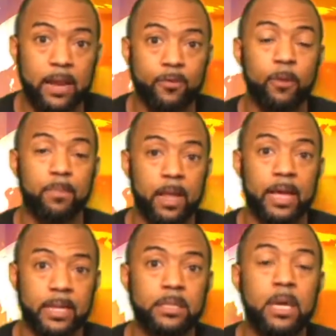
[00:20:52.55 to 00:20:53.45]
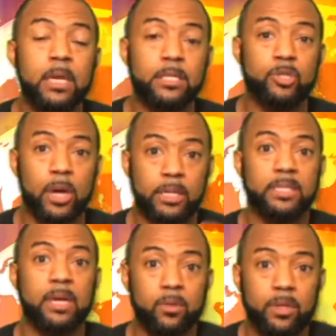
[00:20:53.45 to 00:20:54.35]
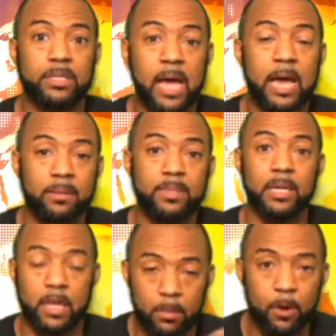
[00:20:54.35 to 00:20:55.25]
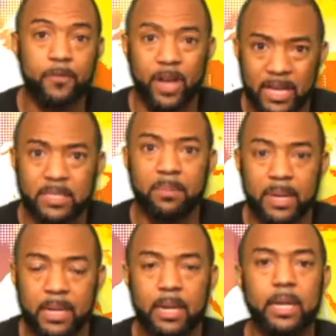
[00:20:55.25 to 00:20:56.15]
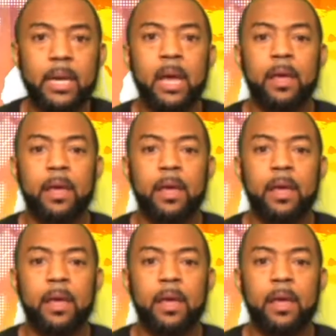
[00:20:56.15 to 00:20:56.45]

if your plan is to try to sell these items and get them off your hands immediately,